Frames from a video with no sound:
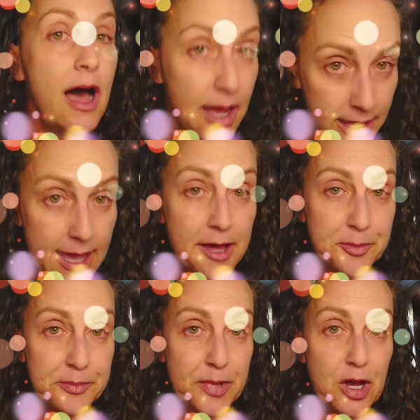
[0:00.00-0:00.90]
I
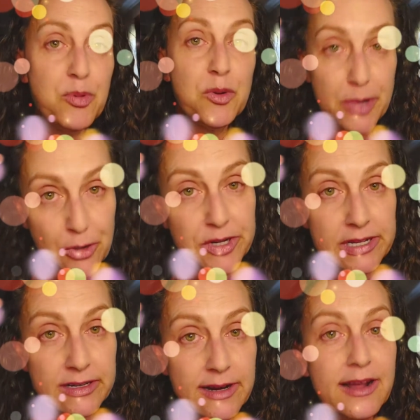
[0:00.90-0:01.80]
am a
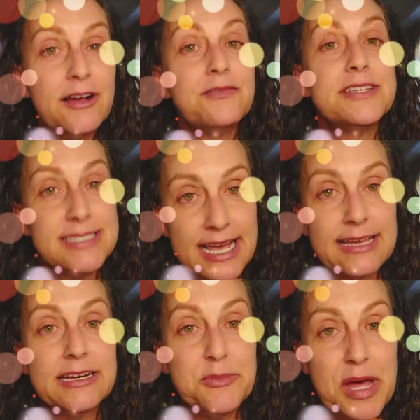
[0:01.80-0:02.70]
proponent of the
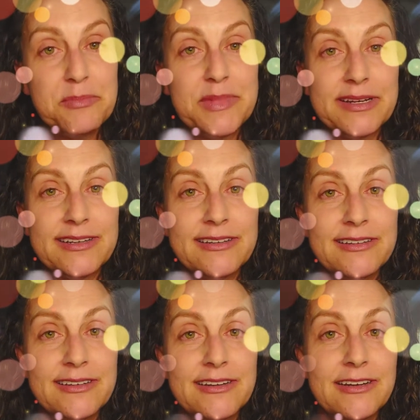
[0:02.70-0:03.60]
Second Amendment.
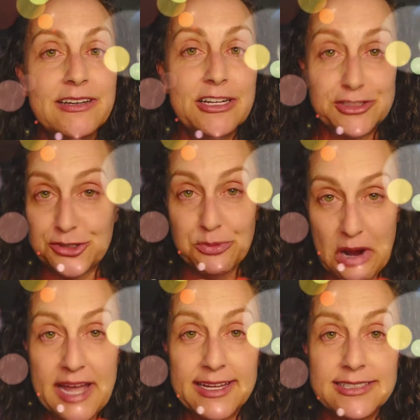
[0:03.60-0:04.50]
It's your
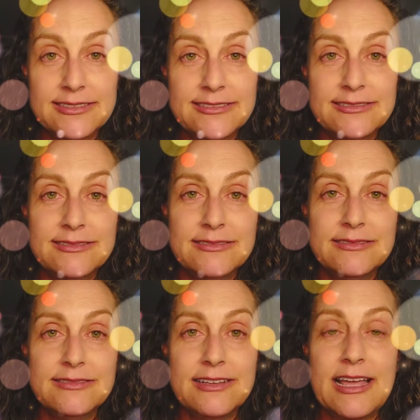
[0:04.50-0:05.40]
right.
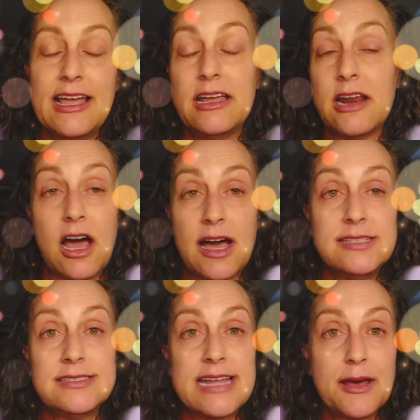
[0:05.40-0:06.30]
And I
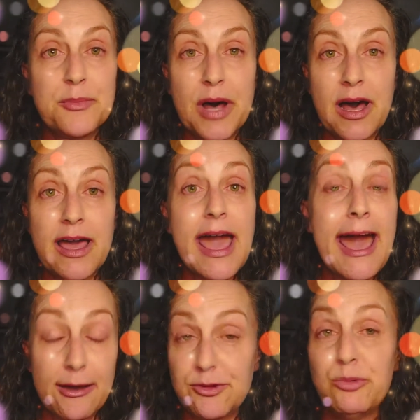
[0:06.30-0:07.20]
stand by
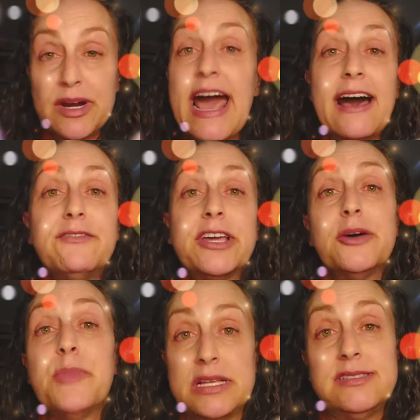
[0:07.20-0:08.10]
everyone having a
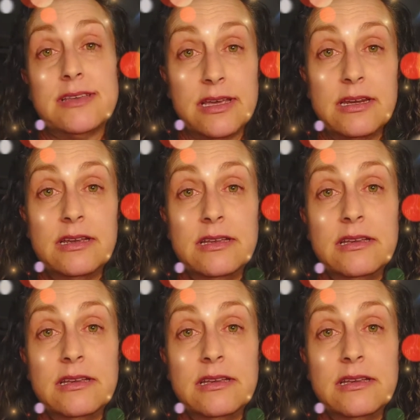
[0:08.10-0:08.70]
musket.